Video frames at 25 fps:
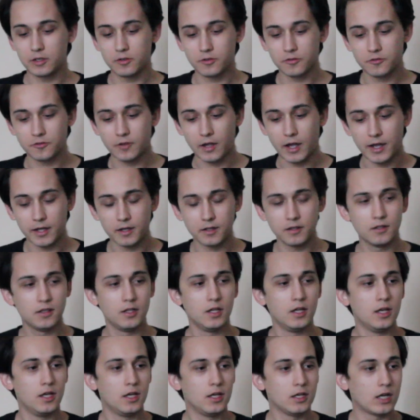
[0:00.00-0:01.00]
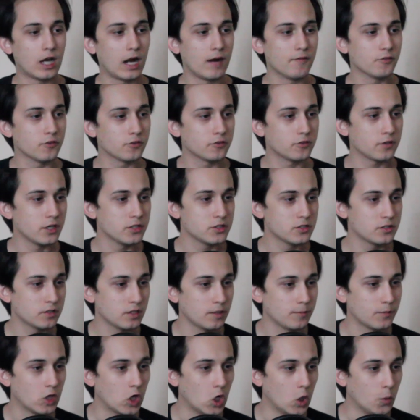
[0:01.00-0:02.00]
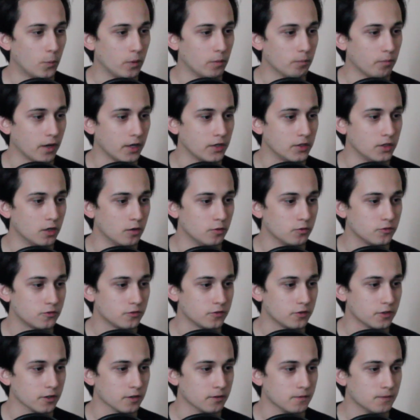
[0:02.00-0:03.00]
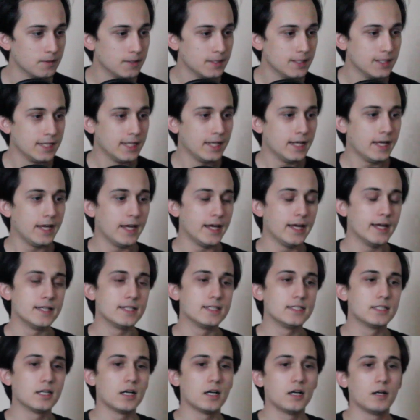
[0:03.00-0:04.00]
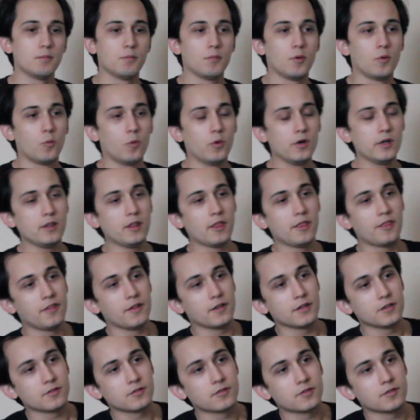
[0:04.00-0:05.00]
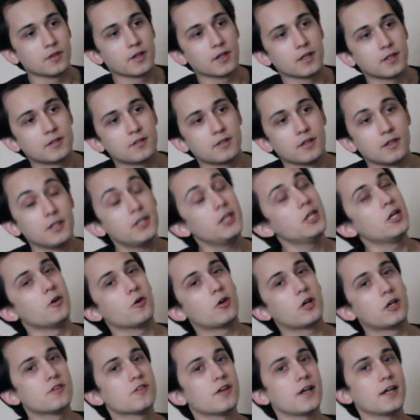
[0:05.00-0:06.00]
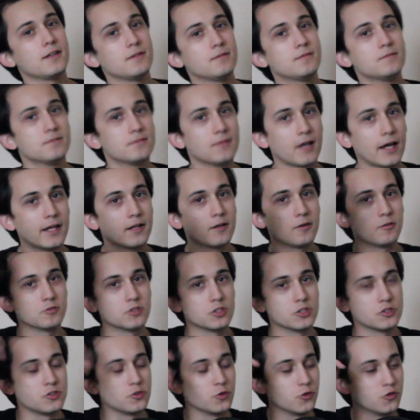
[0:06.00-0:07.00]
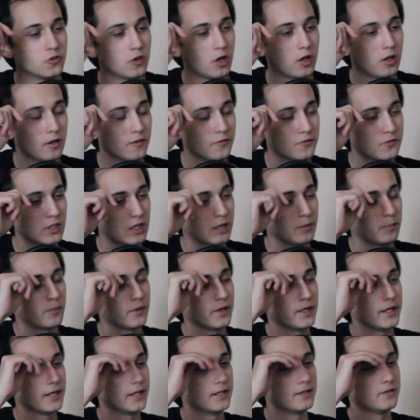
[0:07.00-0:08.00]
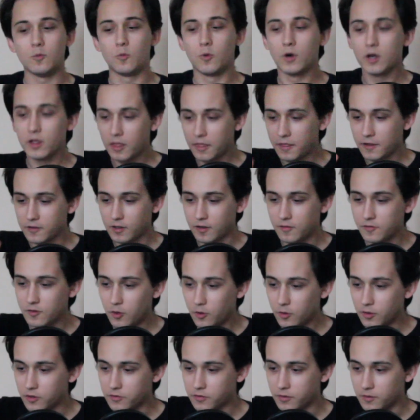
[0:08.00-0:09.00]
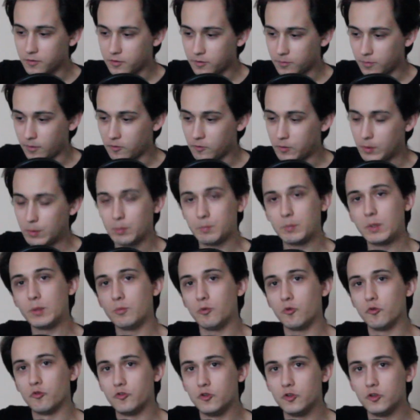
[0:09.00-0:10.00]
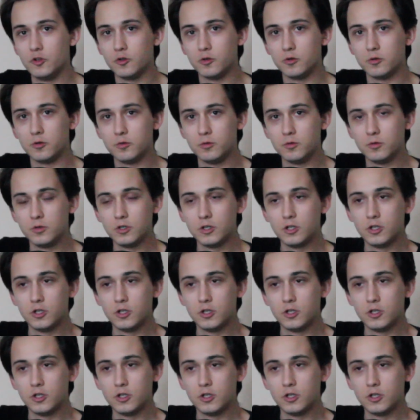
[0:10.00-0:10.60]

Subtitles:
style conversations. I'm going to open my notes here. And one of the things that, because I don't just do these all off the top of my head. One of the things I've noticed that sometimes people do